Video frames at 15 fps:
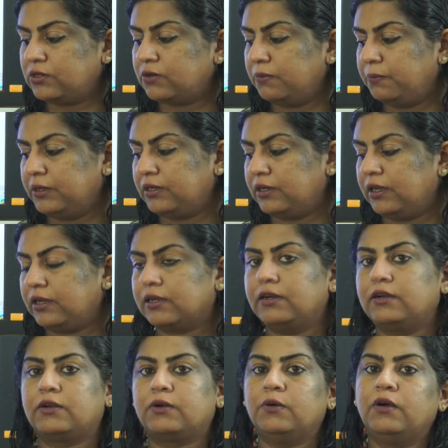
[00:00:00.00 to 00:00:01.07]
should be
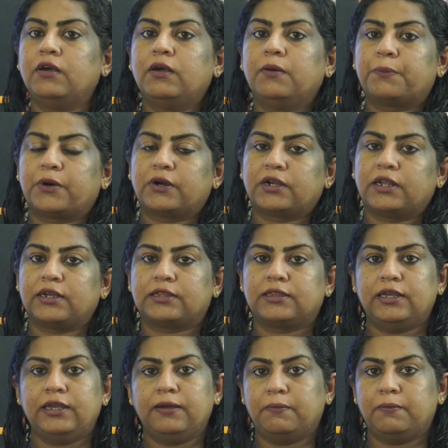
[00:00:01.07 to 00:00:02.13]
taken to protect
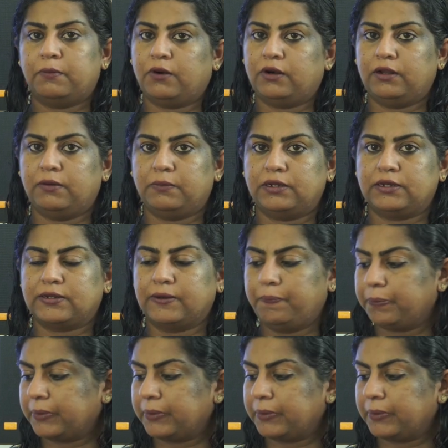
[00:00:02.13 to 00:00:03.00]
the monument.